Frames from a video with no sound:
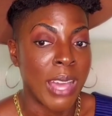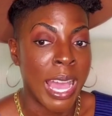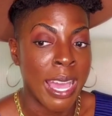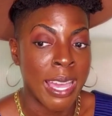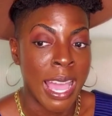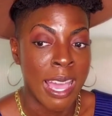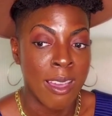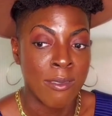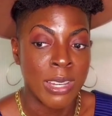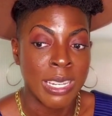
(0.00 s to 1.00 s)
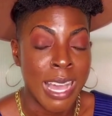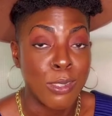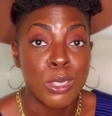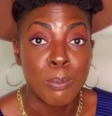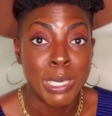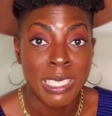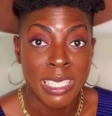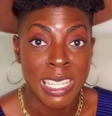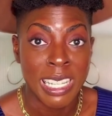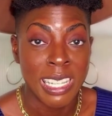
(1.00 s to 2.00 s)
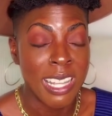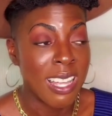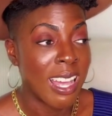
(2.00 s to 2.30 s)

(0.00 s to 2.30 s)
I have accountability.